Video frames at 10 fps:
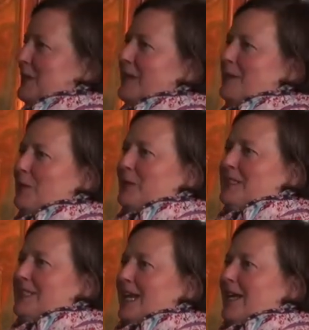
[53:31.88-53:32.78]
at any
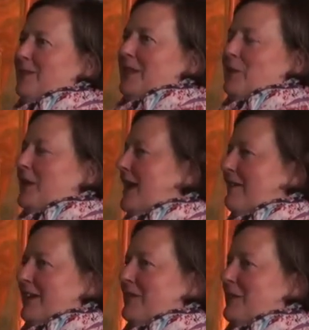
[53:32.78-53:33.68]
point in time, and they were
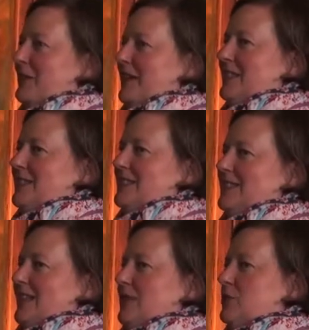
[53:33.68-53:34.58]
not ready for grains
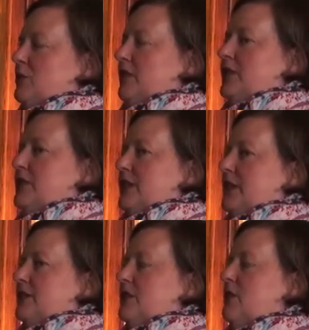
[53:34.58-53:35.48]
10 or 12 years
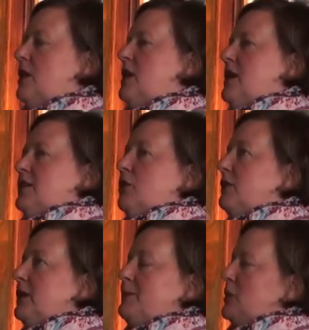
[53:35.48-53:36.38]
ago. So, so it
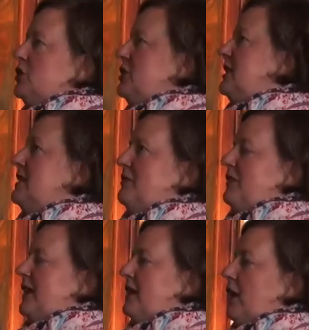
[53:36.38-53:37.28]
really pushed us to
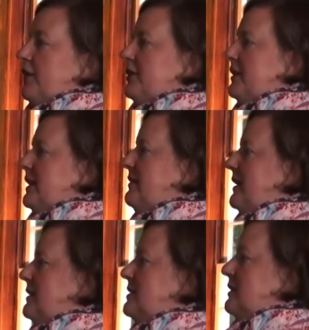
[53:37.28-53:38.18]
find other
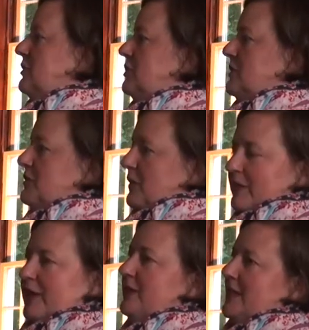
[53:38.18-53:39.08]
innovative solutions for
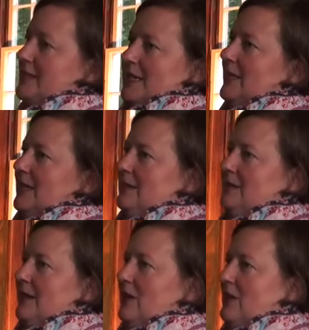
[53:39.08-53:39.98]
fundraising
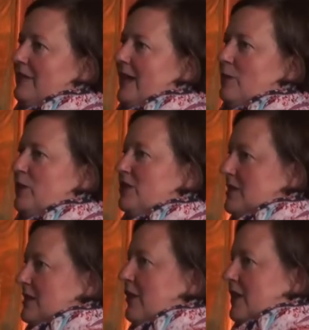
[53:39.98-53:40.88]
and, and all of that, and we
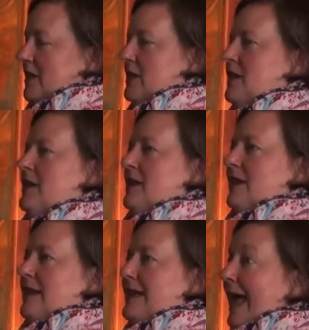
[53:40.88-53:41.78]
just started.
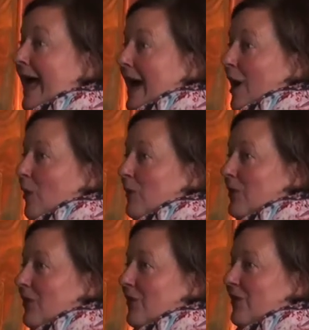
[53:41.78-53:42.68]

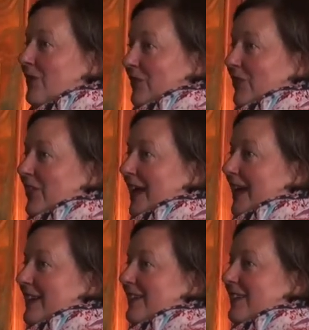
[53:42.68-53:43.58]
Now
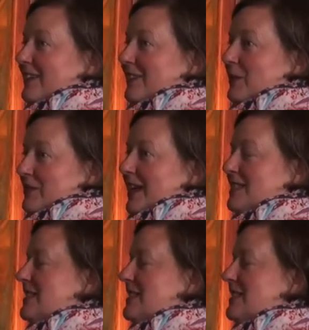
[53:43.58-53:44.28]
that we've had